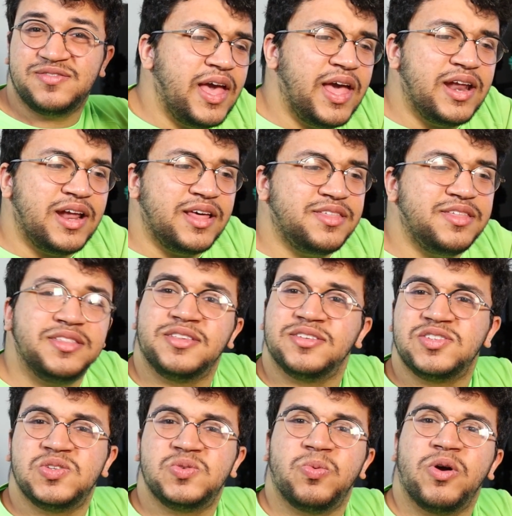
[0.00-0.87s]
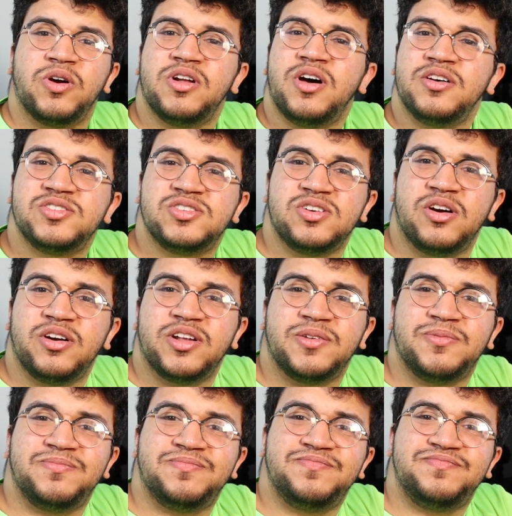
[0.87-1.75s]
And I think this is where it all
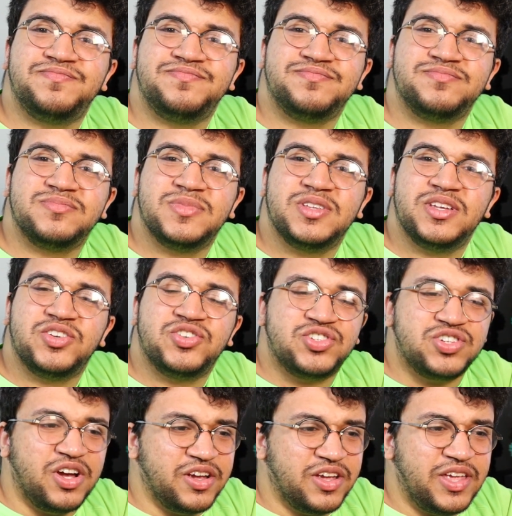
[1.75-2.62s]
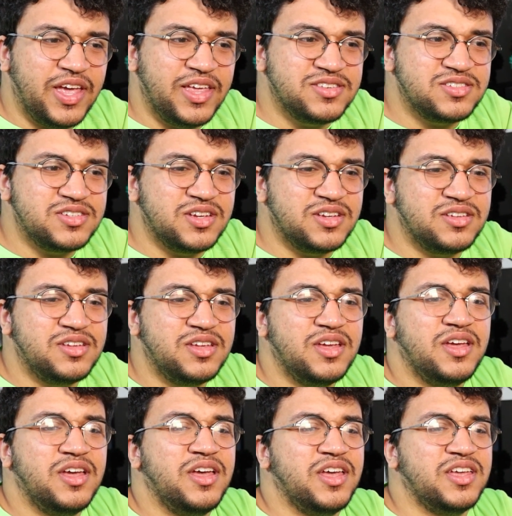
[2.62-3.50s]
started. Sean Kingston,
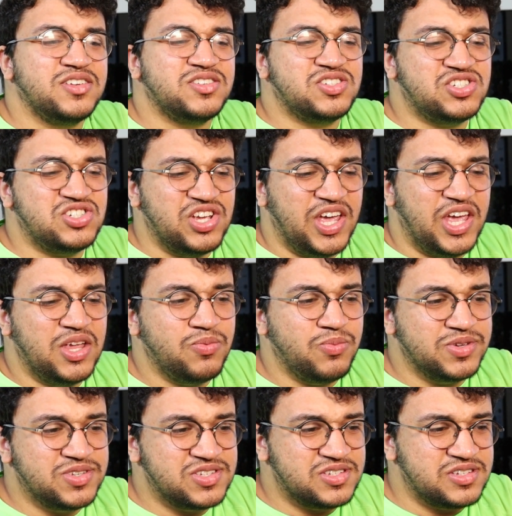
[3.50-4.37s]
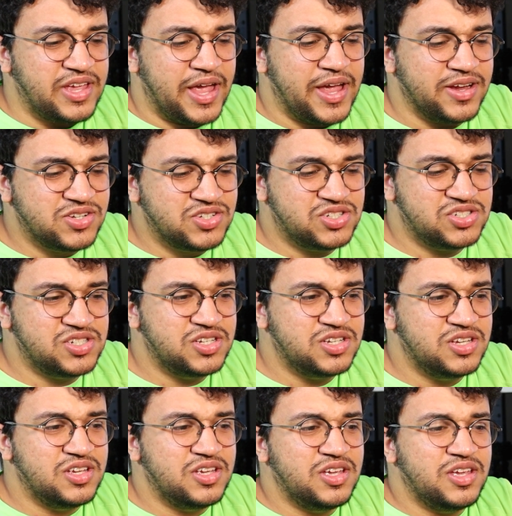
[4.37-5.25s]
his chain was snatched,
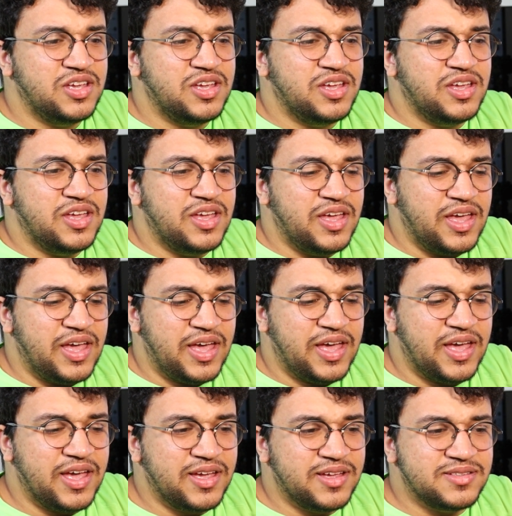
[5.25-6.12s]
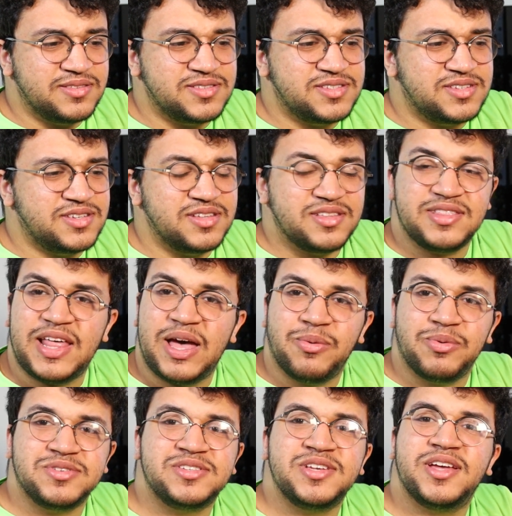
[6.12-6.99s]
and
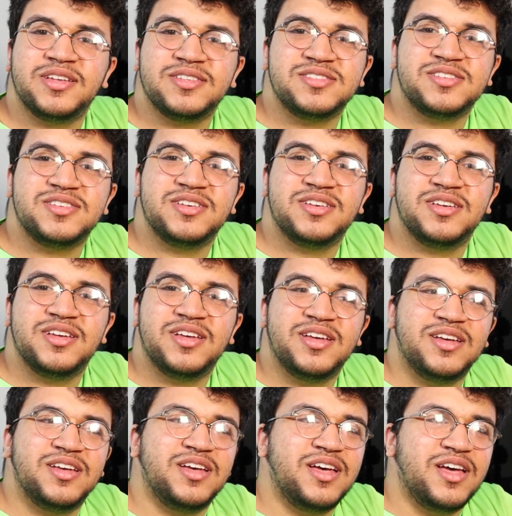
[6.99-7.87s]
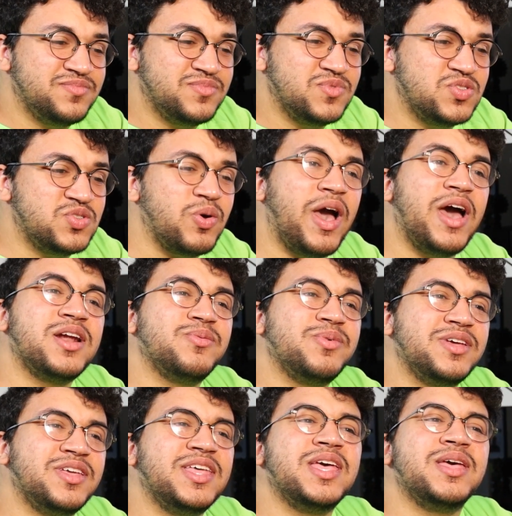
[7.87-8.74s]
that was it. So how do
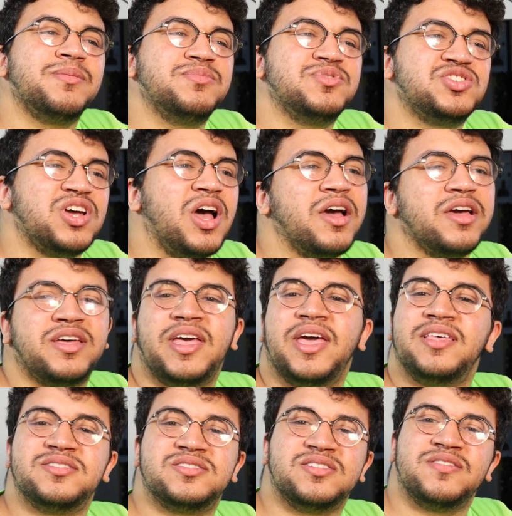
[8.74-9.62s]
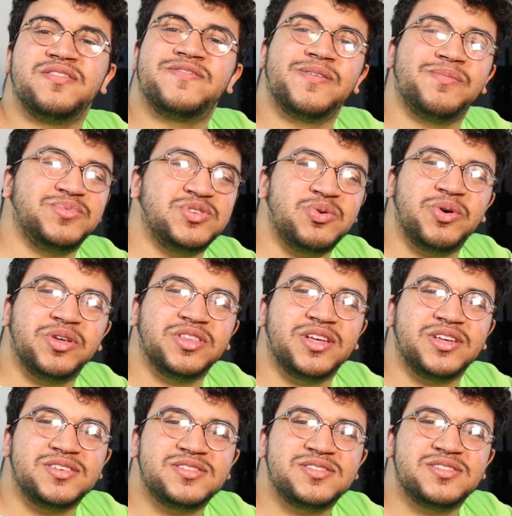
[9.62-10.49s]
we keep Sean Kingston from doing
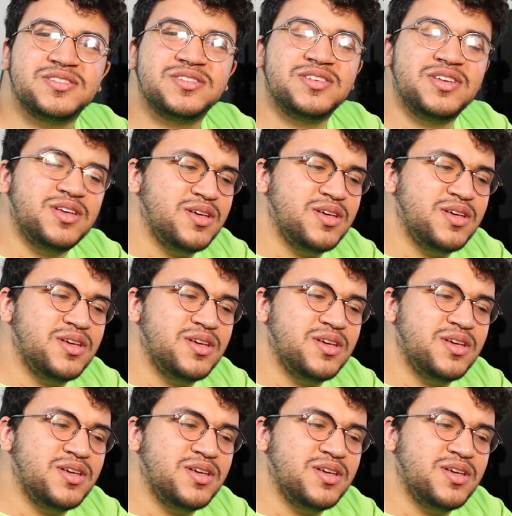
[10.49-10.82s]
this?